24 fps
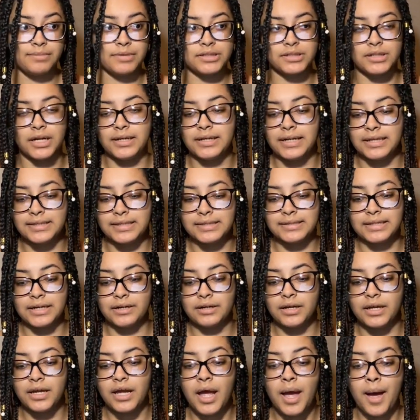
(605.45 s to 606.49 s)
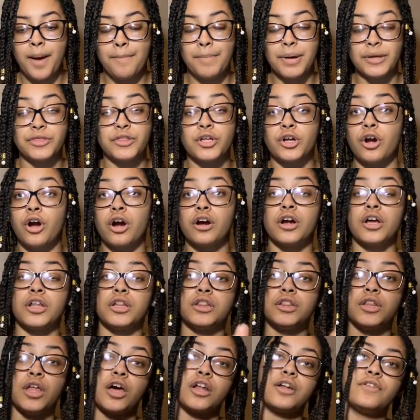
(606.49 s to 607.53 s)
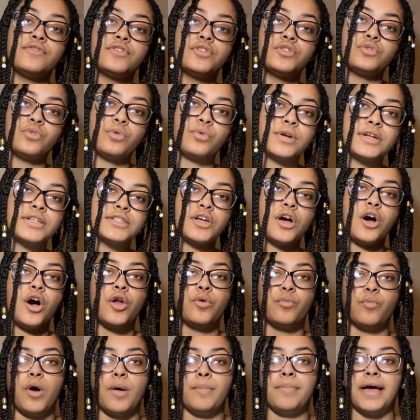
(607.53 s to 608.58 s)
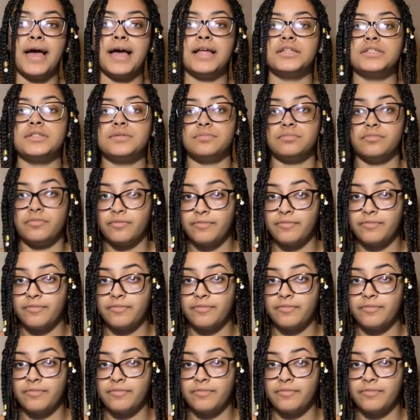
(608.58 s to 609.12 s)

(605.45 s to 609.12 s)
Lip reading: It's not necessary, but there are a lot of stories on Wattpad's